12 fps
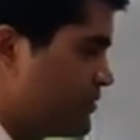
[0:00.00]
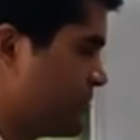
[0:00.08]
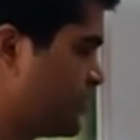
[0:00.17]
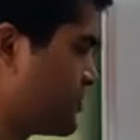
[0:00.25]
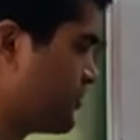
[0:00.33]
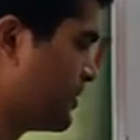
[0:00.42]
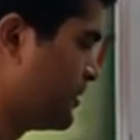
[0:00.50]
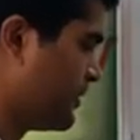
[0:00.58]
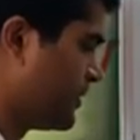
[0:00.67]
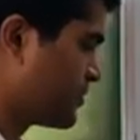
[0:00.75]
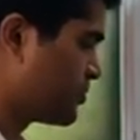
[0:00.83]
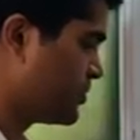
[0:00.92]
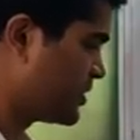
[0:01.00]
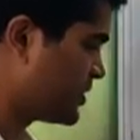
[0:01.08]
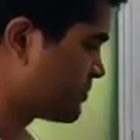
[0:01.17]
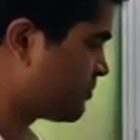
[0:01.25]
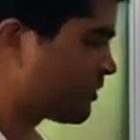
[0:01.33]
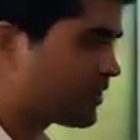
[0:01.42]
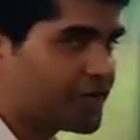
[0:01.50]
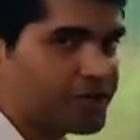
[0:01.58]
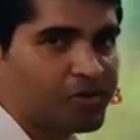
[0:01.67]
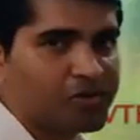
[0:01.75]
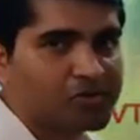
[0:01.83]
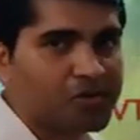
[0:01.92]
So this way. So this is for rate
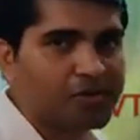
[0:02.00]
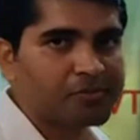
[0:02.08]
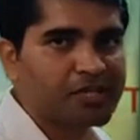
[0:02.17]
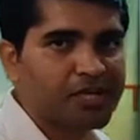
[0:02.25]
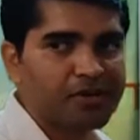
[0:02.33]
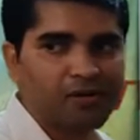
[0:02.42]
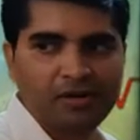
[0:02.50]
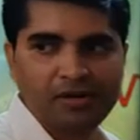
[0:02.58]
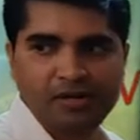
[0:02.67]
constant of second order,